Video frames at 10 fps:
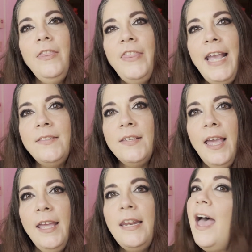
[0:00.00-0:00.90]
Thanks
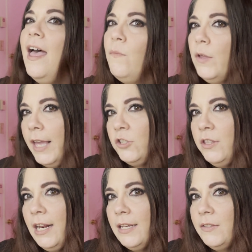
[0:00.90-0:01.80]
again, and we'll catch you in
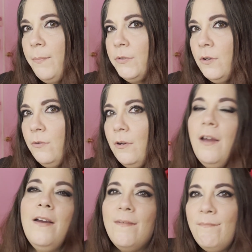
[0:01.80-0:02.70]
the next episode.
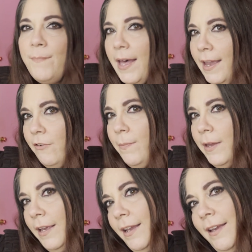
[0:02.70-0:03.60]
Bye,
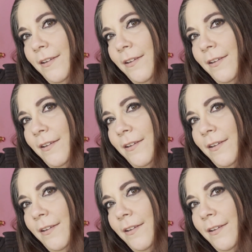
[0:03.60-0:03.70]
everybody.